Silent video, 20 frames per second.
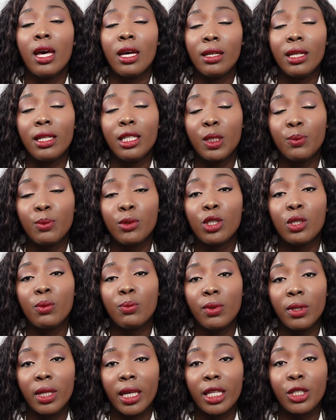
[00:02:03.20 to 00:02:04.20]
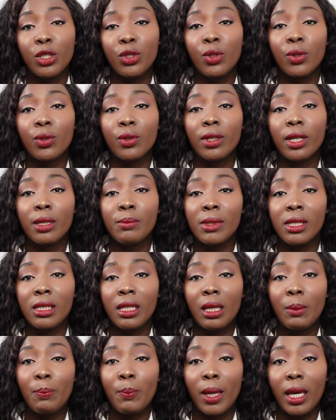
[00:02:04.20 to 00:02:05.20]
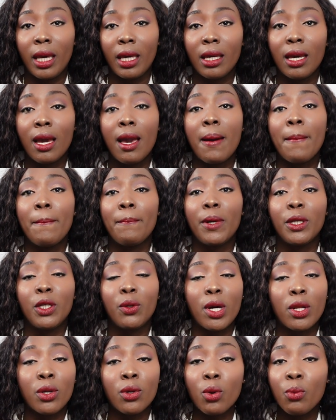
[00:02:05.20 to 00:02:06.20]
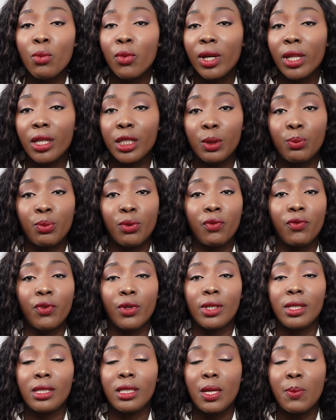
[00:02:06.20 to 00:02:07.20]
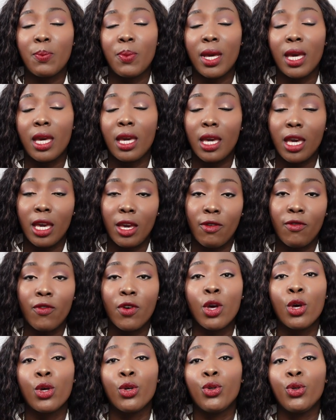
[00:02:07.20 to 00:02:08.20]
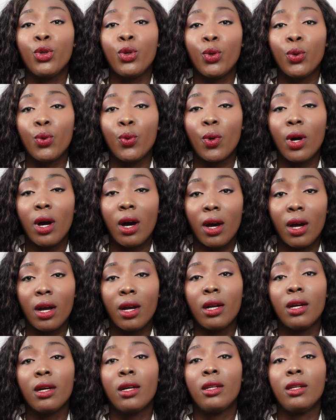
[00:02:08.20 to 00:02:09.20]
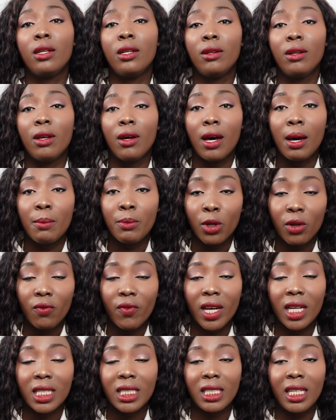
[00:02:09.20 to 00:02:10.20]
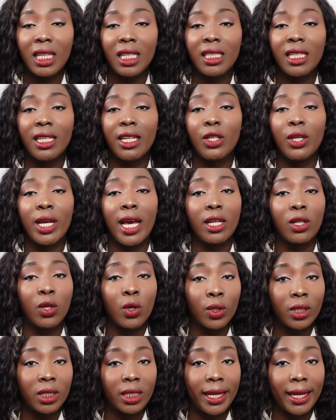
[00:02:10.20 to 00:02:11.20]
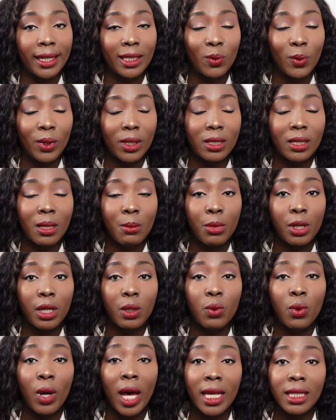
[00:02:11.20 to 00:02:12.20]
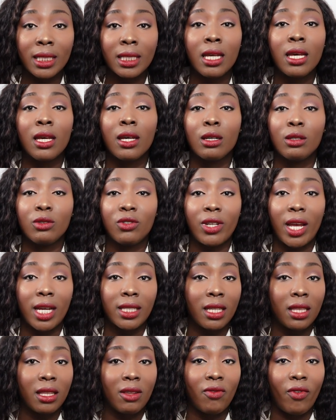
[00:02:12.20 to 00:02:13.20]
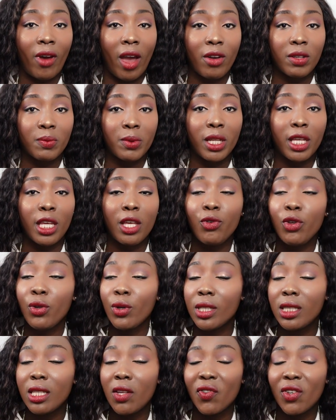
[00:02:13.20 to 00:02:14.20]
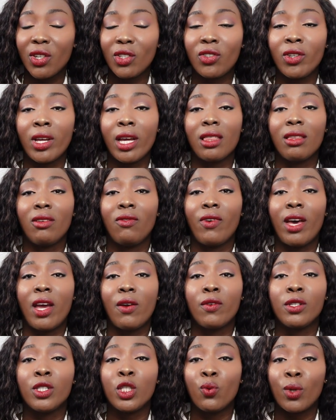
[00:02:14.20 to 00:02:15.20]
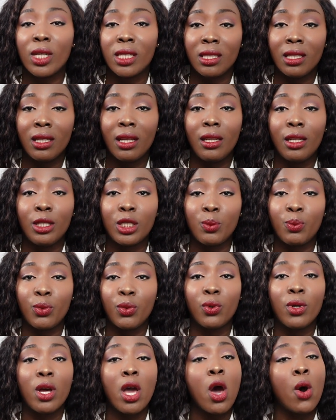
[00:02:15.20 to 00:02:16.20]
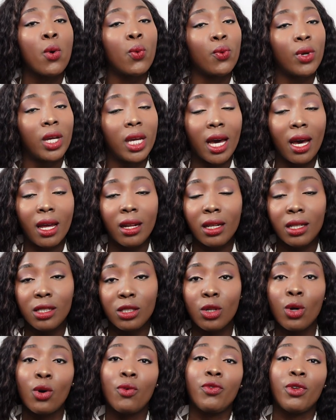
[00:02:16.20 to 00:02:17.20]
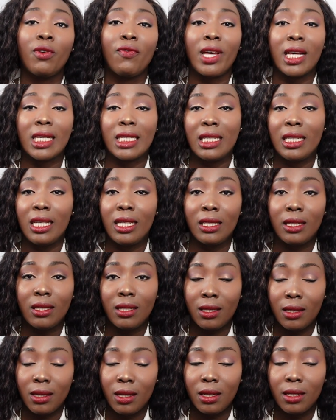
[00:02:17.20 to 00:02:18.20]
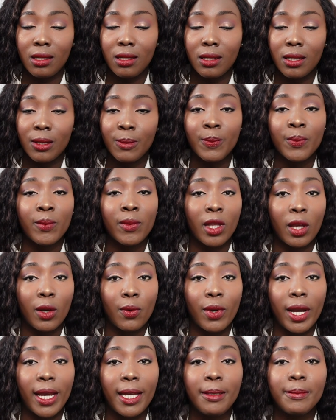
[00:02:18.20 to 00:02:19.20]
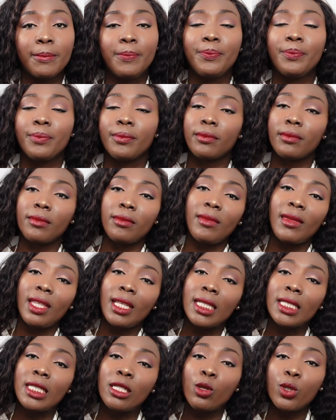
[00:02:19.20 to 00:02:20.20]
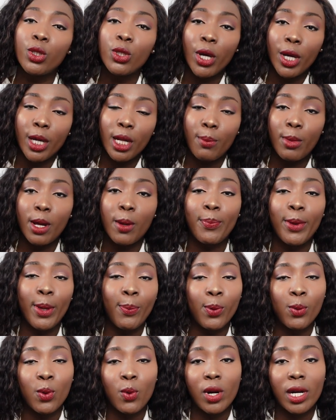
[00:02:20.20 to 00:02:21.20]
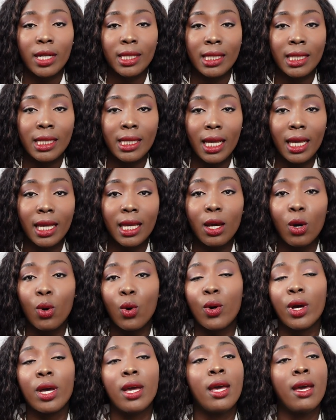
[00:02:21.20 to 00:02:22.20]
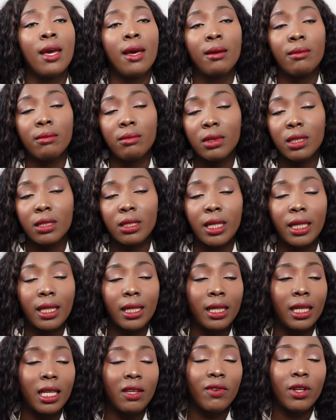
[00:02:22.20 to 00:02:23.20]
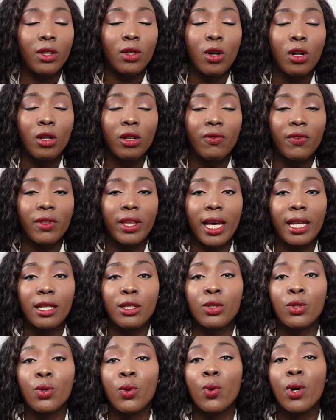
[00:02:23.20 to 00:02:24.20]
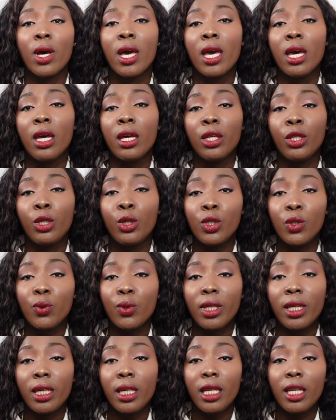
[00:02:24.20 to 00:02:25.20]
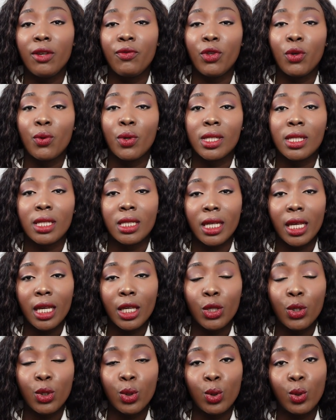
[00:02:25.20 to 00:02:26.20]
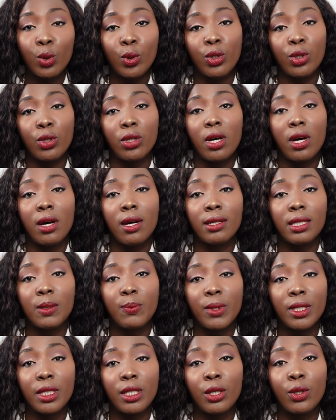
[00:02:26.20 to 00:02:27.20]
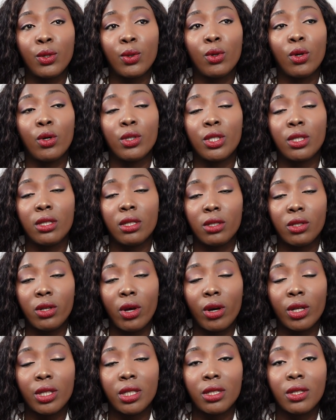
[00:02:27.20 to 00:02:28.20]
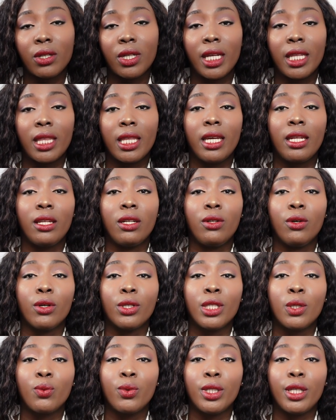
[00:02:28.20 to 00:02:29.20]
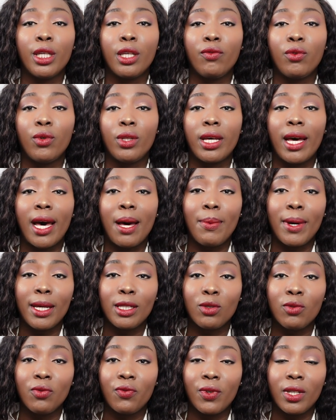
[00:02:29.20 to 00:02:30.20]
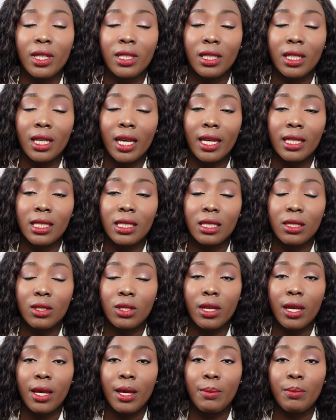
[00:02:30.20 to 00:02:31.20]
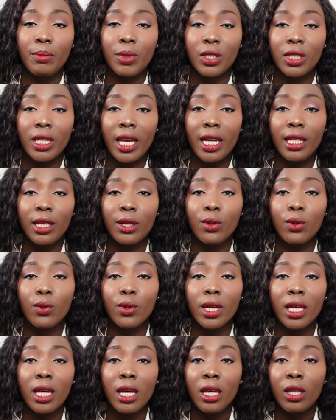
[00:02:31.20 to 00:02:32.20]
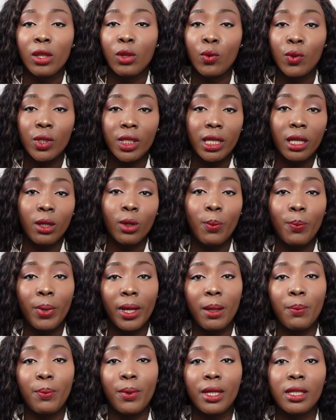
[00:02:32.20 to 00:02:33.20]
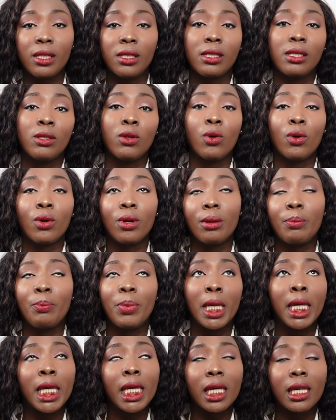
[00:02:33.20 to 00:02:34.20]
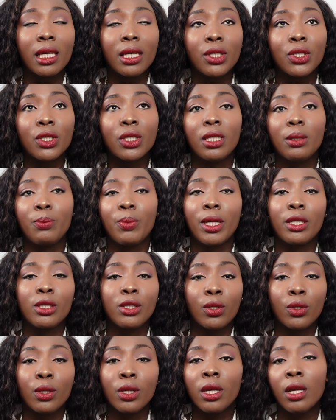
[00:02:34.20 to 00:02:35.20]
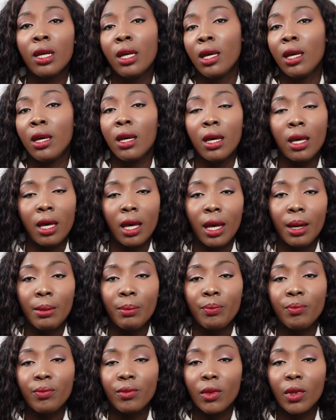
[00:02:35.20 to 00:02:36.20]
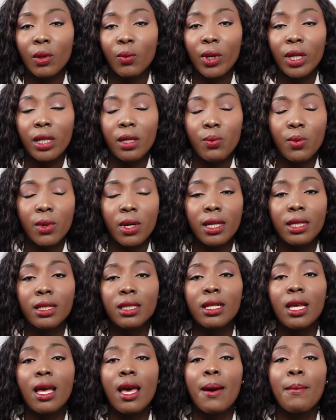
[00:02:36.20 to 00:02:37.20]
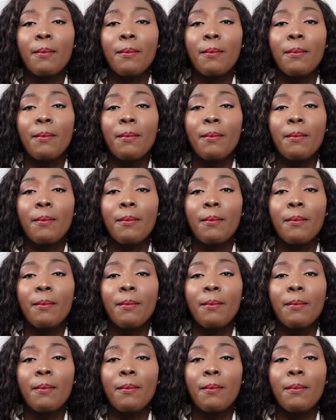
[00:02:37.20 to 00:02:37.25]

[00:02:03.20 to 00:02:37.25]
eligible to get your sick pay, but you are not more eligible for your sick pay if you are not vaccinated and you had contact with somebody who has contracted the virus. But if you yourself contract the virus, you are still eligible regardless of your vaccination status. All right, still talking about people who are sick or sick leave and all of that. So usually, if you are sick, you go to the hospital or to the doctor, and then the doctor would give you the Arbeitsunfähigkeitsbescheinigung, those yellow papers, or pinkish, depends on what it was.